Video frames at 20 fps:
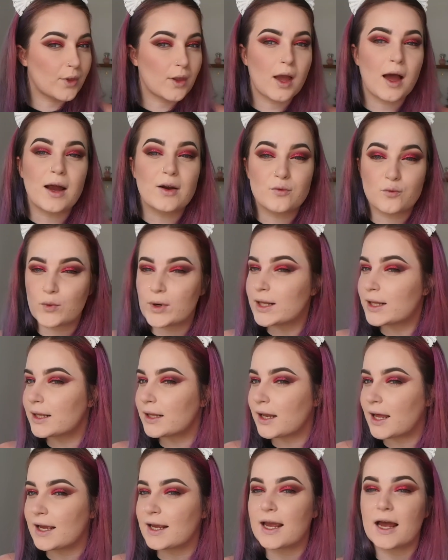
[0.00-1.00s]
I really
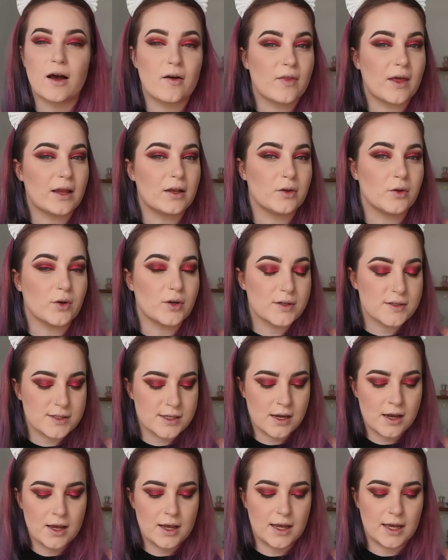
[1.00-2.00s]
like how that looks.
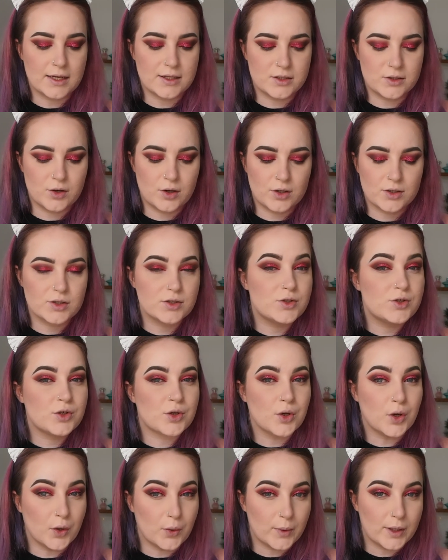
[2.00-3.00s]
It's not
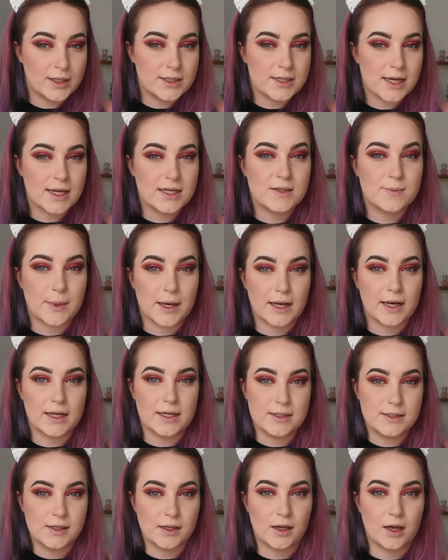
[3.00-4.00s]
too intense, but it
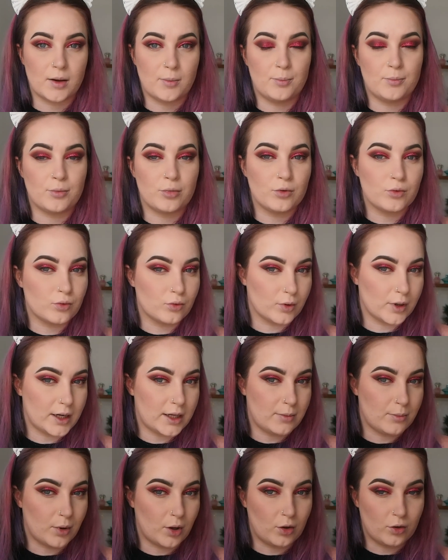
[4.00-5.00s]
is like a
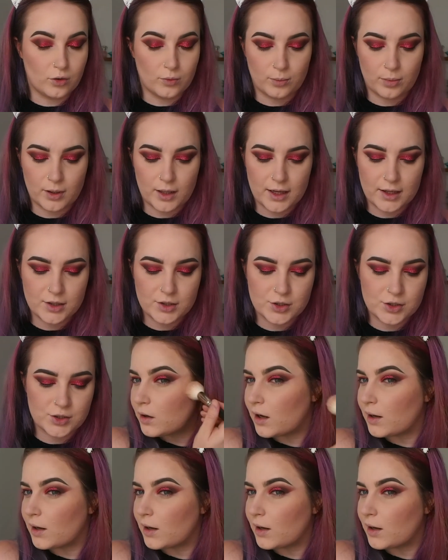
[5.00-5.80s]
pretty bold blush.